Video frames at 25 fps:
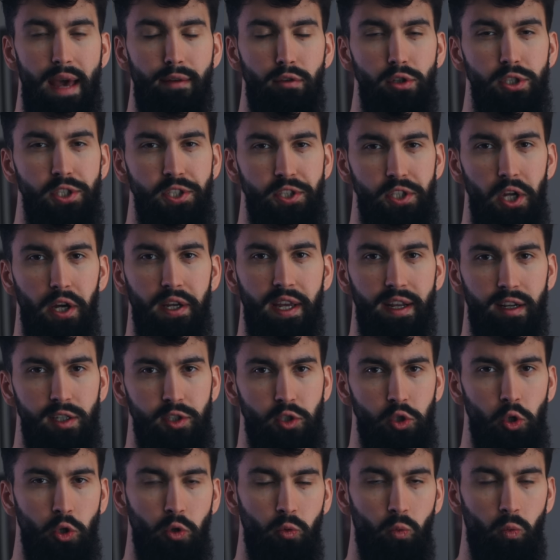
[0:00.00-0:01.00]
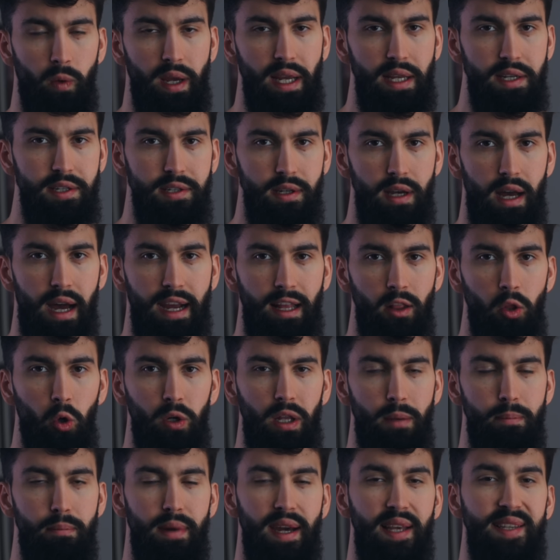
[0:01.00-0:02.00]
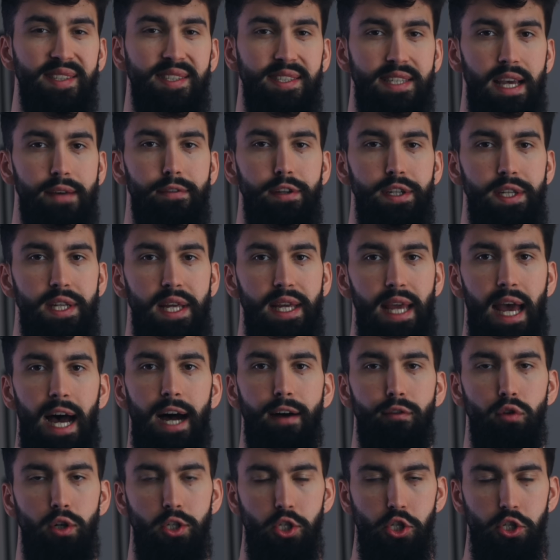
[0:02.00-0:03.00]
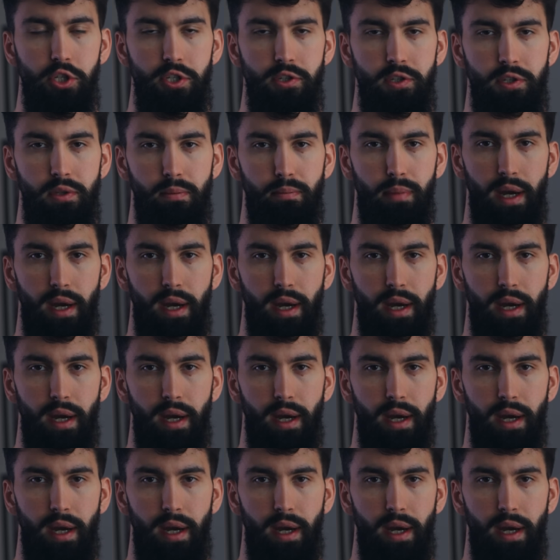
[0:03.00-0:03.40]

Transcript: ever stuck at a certain weight, I look at my 7-day averages.